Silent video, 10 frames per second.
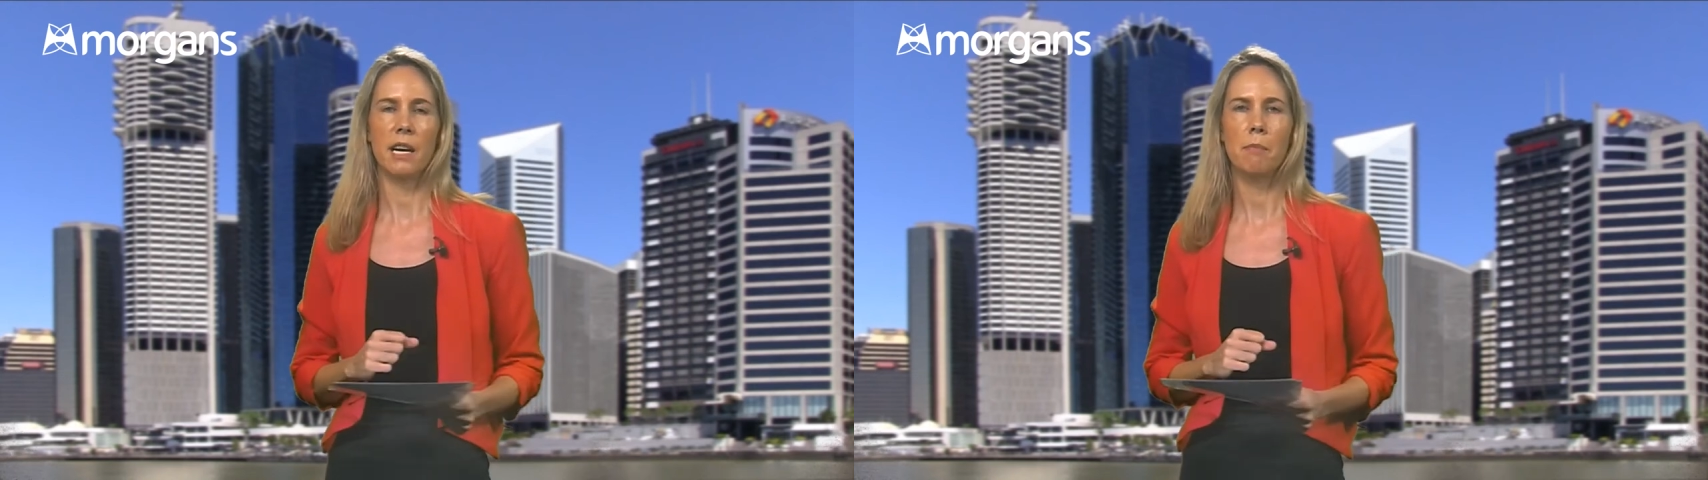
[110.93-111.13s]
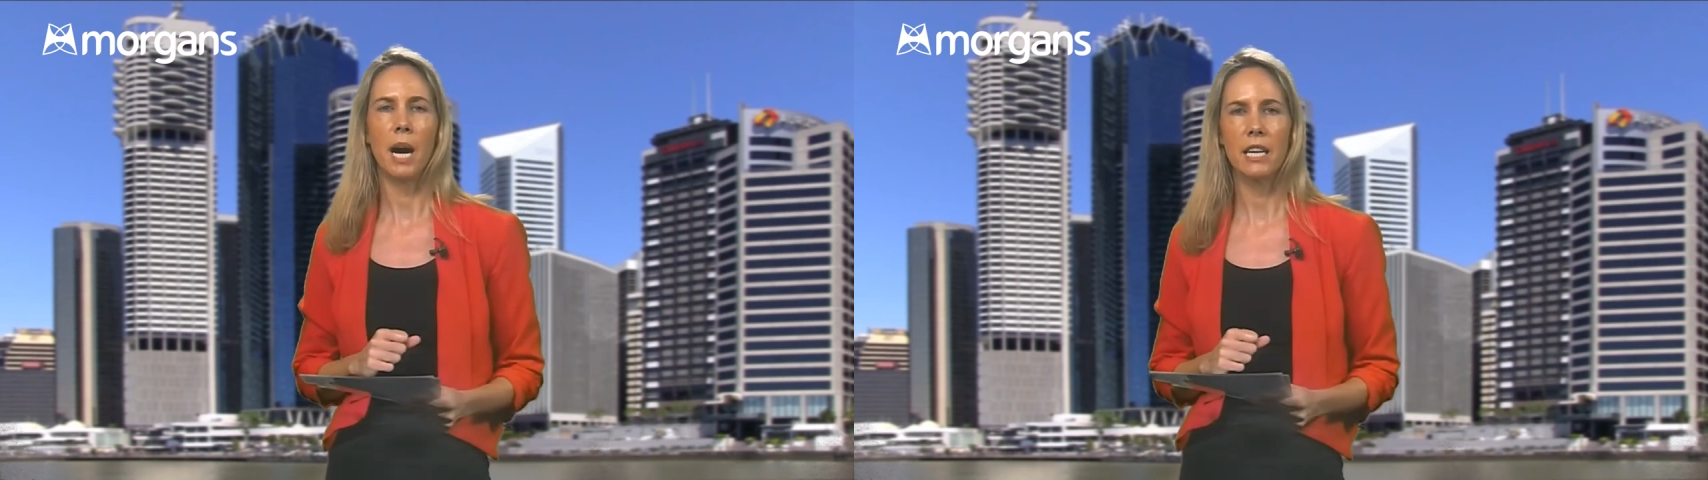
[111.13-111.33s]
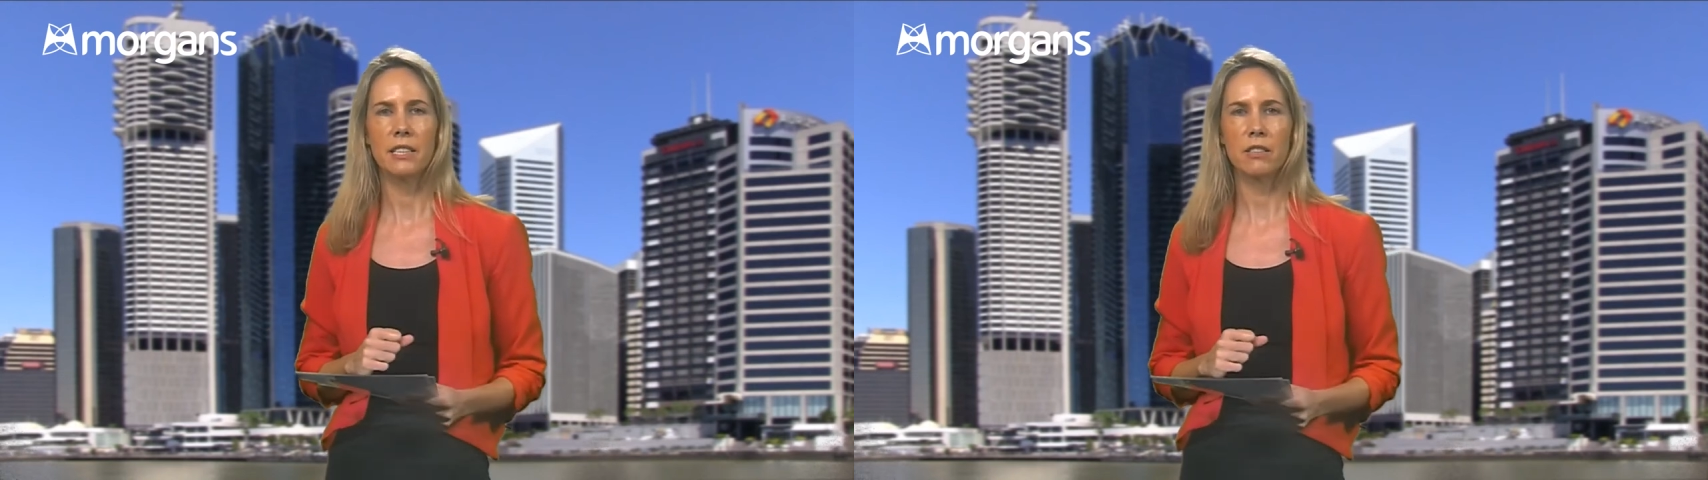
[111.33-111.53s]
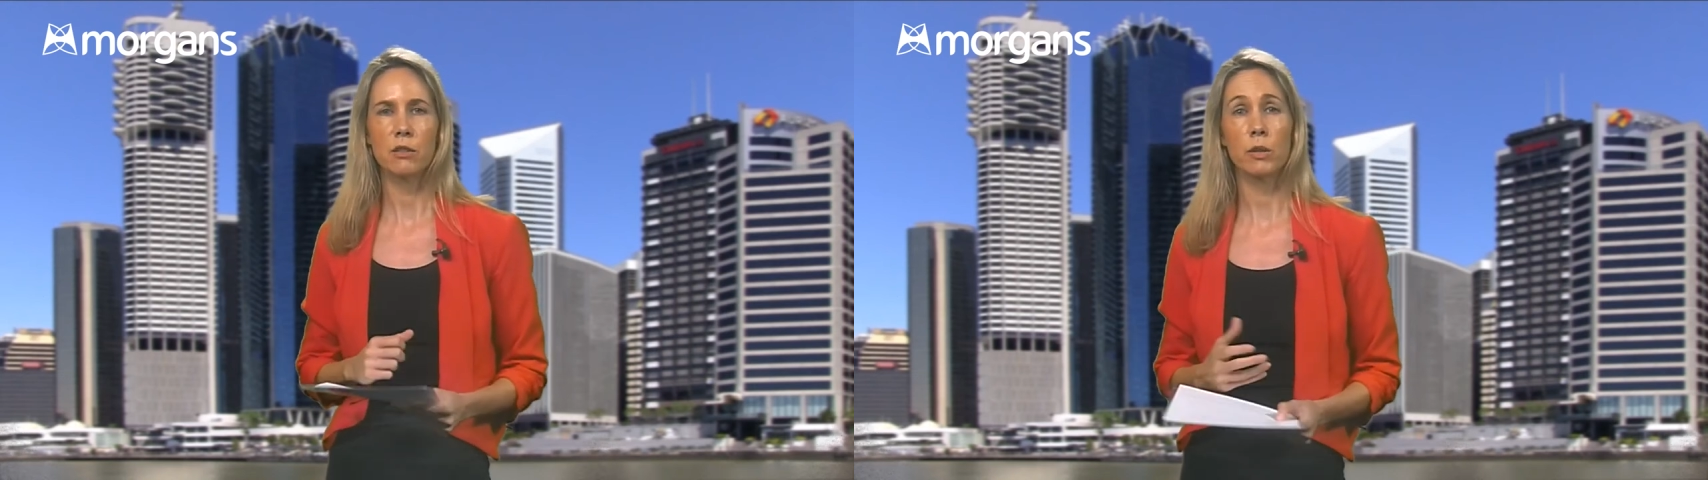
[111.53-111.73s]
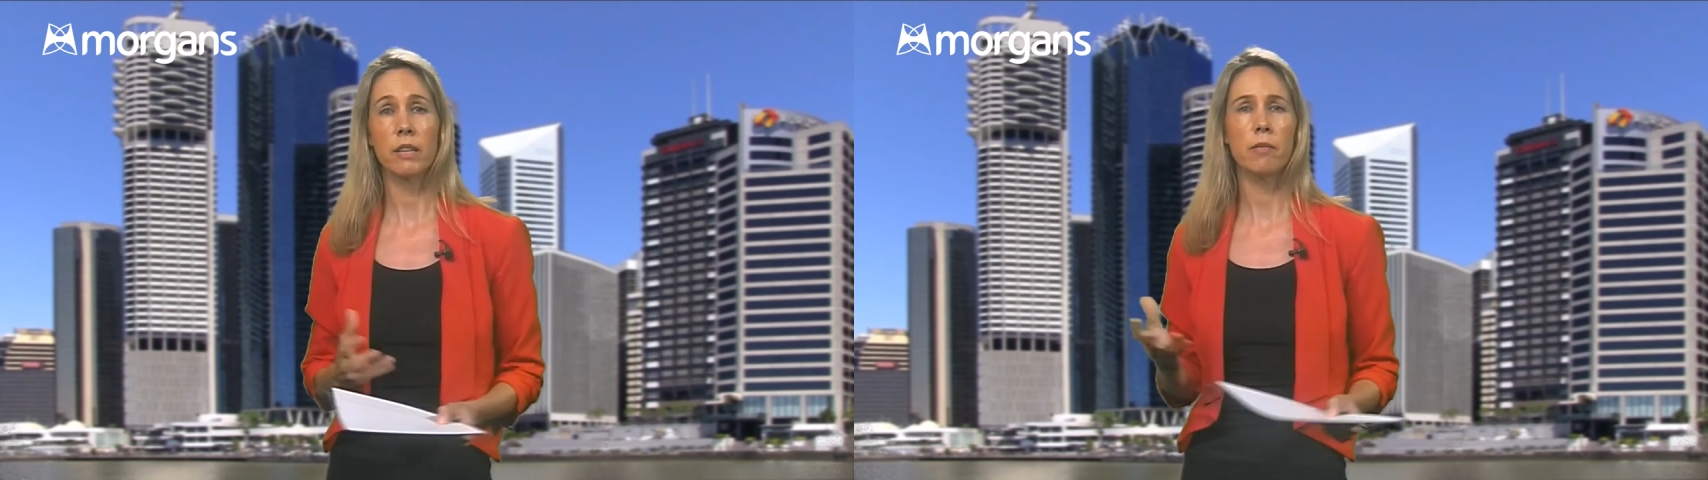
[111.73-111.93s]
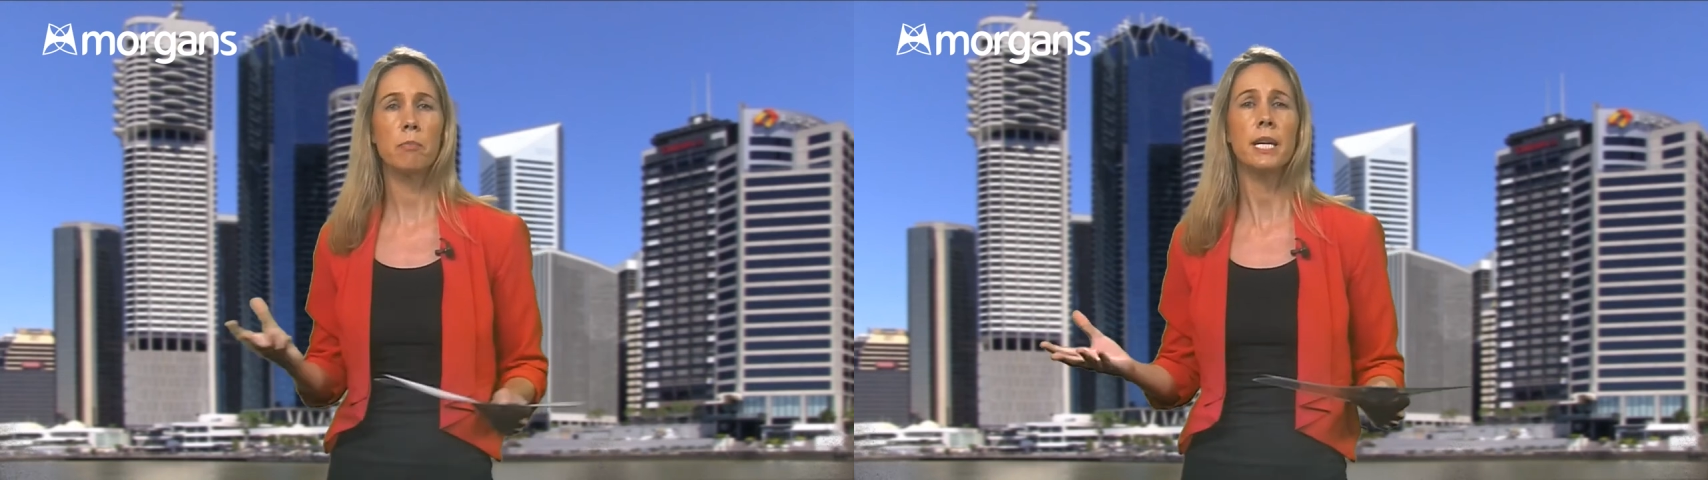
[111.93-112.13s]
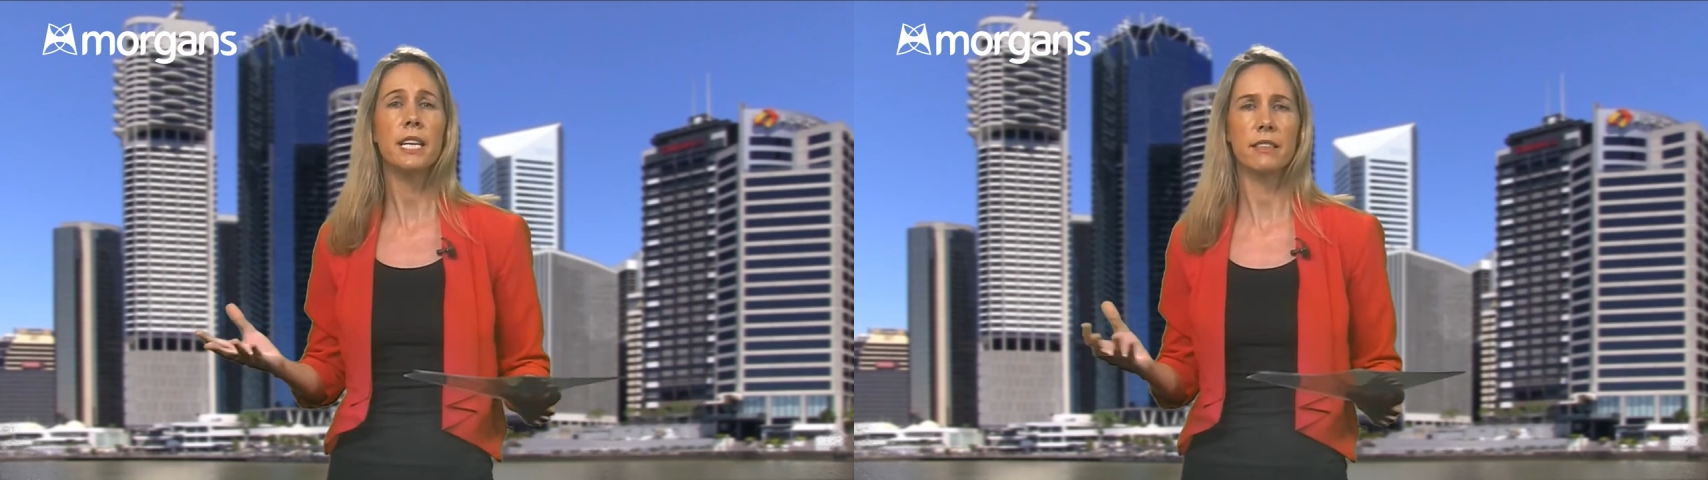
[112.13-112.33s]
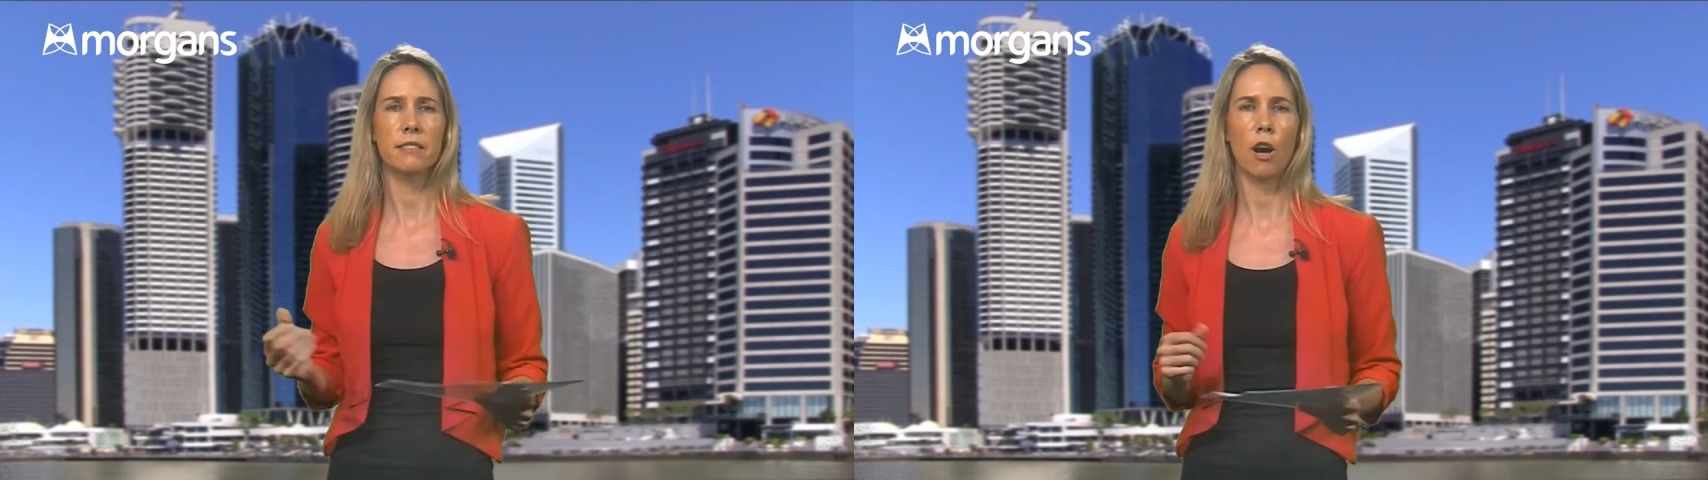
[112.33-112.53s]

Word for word: margins or even Bega's